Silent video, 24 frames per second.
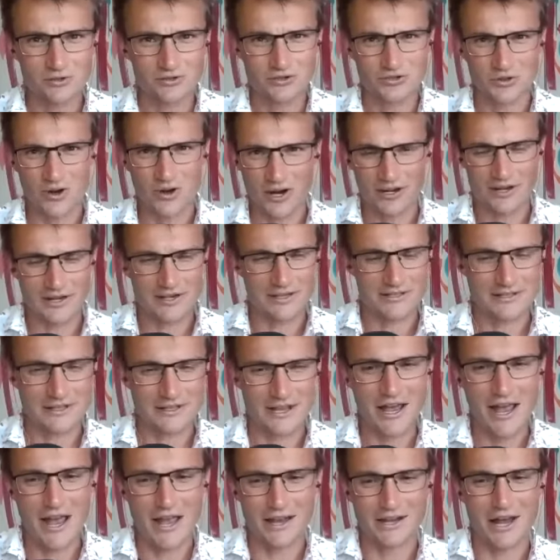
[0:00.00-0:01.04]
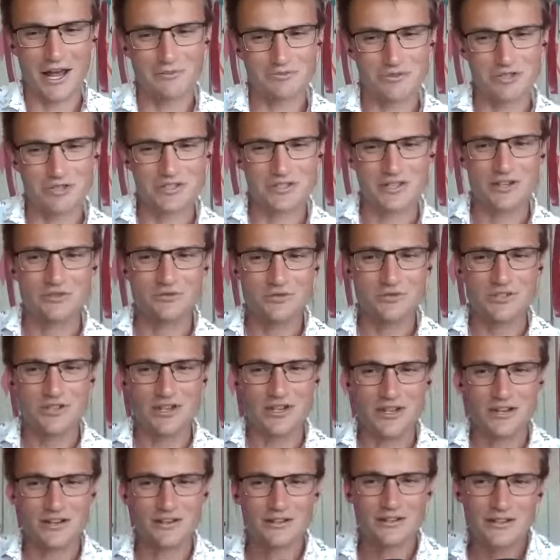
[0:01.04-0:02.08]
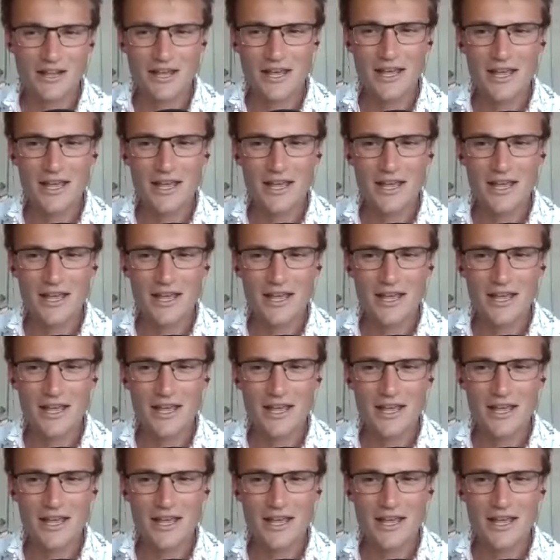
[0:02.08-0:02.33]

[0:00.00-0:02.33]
stride and I'm just interested in